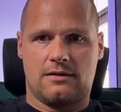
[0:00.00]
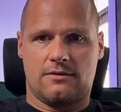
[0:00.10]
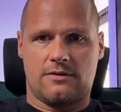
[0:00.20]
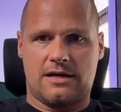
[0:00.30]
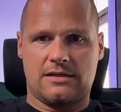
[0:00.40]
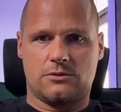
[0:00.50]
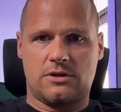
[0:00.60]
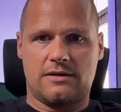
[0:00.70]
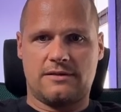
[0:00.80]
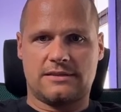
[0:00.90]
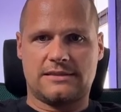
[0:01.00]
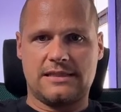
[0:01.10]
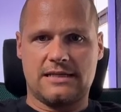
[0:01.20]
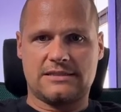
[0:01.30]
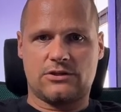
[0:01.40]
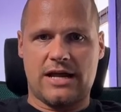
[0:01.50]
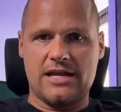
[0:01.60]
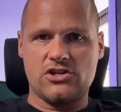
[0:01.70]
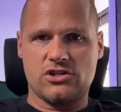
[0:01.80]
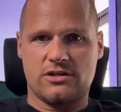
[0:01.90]
Right, you had the CLS
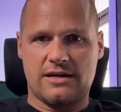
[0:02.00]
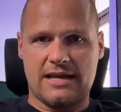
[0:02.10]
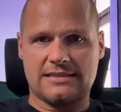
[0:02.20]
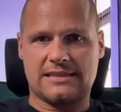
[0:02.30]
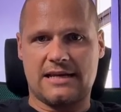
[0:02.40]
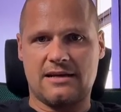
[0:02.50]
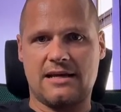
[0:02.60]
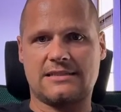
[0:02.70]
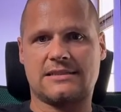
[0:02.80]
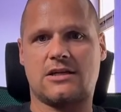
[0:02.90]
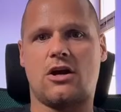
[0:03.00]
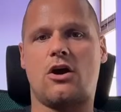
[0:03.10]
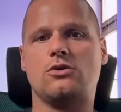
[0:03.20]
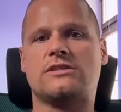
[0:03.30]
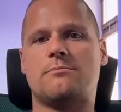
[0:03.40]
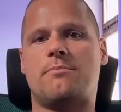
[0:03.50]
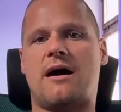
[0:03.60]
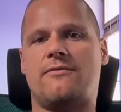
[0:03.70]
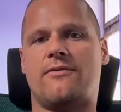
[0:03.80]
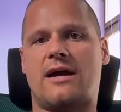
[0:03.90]
range. Next candle has closed
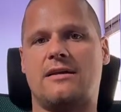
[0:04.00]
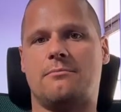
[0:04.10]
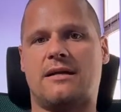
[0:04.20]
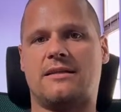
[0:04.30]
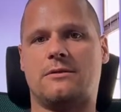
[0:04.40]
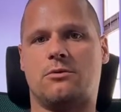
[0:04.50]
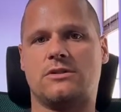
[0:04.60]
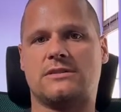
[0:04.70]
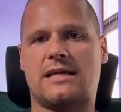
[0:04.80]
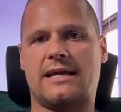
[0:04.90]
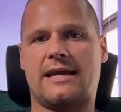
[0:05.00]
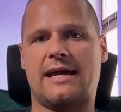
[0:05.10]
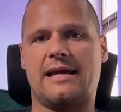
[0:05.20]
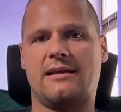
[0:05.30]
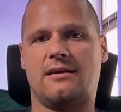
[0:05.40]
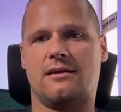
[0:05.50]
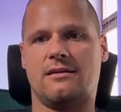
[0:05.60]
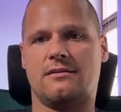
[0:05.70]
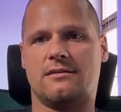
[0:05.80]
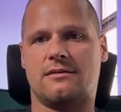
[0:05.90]
above, right, but it was a
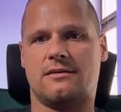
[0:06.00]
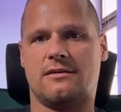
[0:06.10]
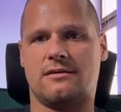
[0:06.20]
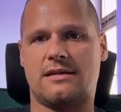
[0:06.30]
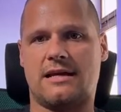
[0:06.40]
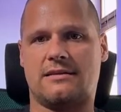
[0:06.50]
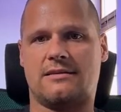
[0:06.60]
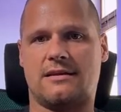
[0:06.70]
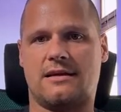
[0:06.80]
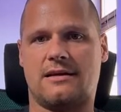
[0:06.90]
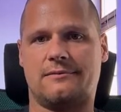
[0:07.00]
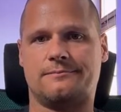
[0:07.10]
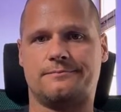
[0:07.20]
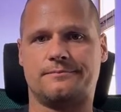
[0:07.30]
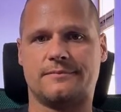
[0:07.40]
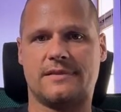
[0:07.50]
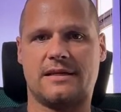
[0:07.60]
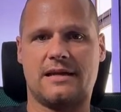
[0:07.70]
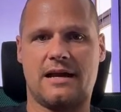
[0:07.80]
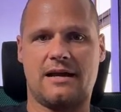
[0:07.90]
candle that
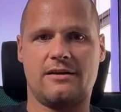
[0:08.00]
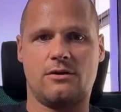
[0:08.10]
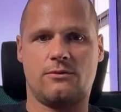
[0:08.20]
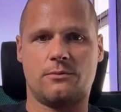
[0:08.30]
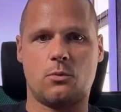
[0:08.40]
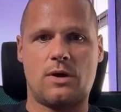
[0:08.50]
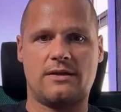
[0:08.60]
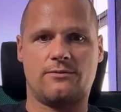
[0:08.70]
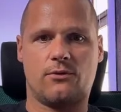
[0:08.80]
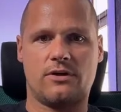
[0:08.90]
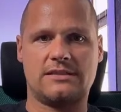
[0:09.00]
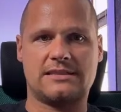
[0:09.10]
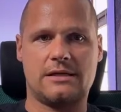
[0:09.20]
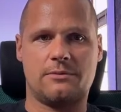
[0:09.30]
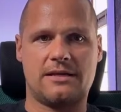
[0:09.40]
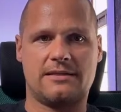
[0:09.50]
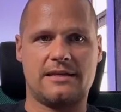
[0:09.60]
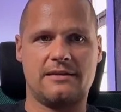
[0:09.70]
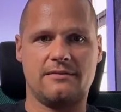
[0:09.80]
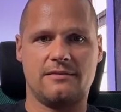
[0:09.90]
kind of went for this
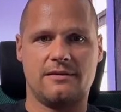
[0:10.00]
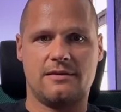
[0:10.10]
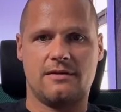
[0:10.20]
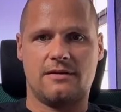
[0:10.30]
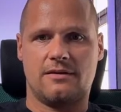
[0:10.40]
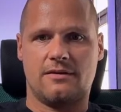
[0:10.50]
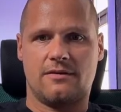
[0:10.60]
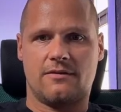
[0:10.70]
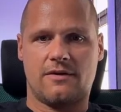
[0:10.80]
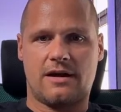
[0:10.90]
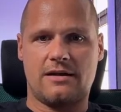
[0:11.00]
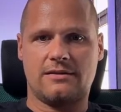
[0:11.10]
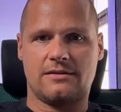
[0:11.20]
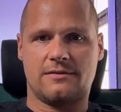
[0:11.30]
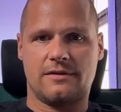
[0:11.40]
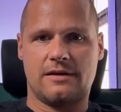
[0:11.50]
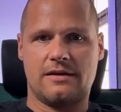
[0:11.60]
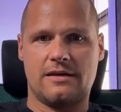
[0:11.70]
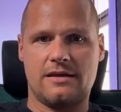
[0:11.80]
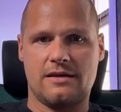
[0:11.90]
liquidity, right, in
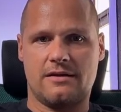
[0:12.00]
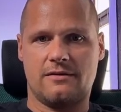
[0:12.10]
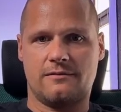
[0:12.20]
here.